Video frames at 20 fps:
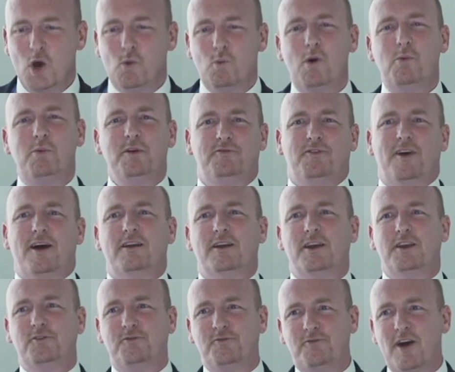What we
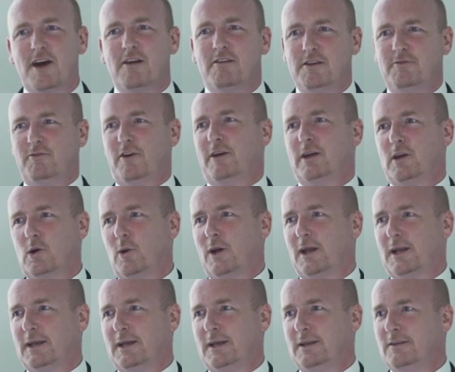found is very, very
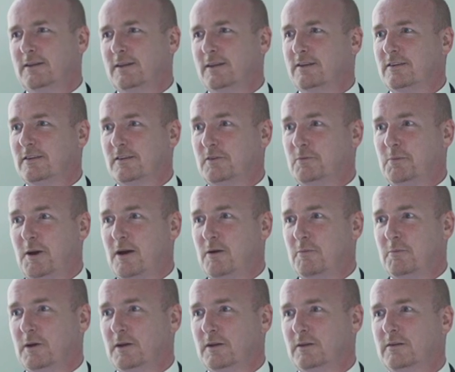quickly into this
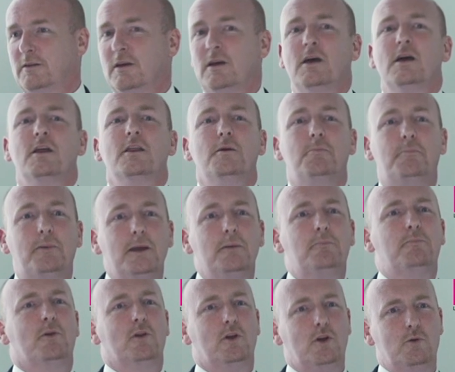experiment, the
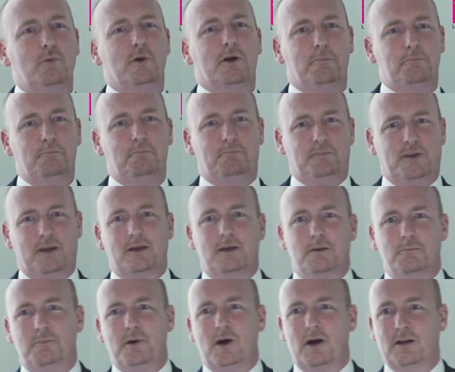people who were
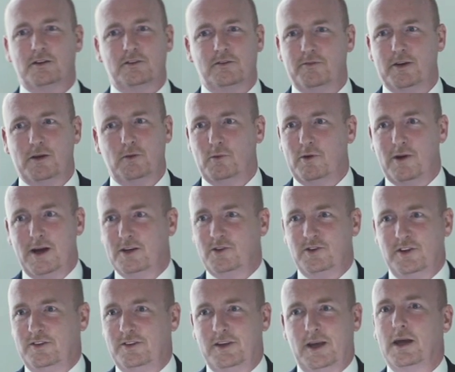taking part of it were
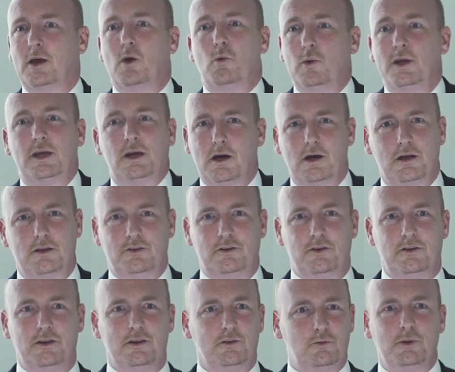actually saying, we can't
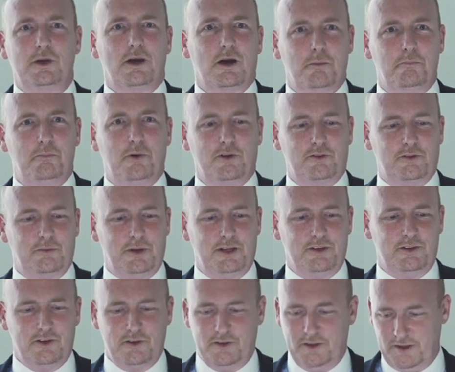do this, we can't
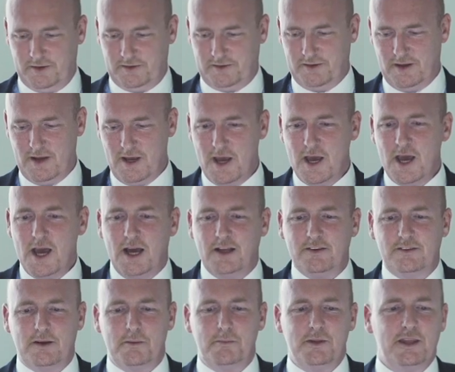possibly do this.
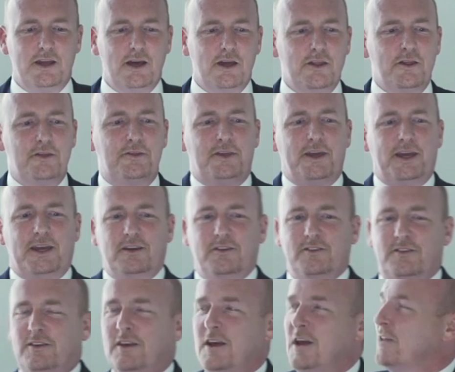And some of the other
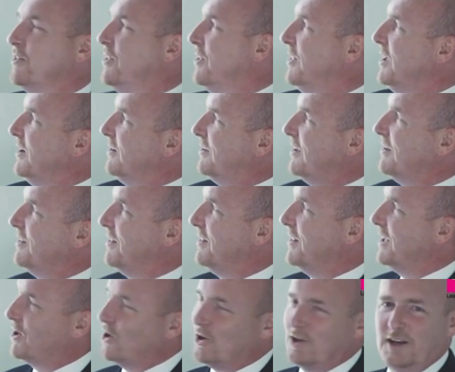things that they said that
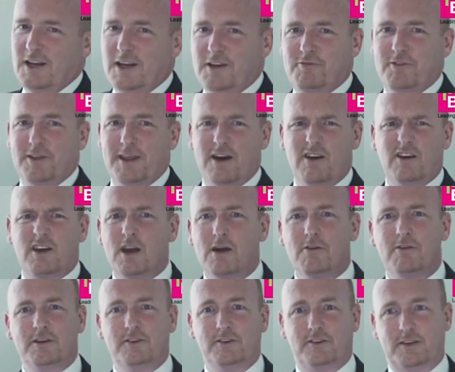they couldn't live without
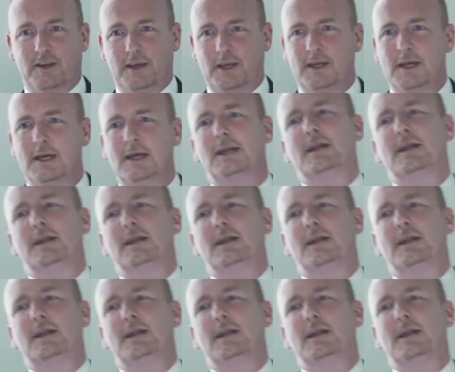currency.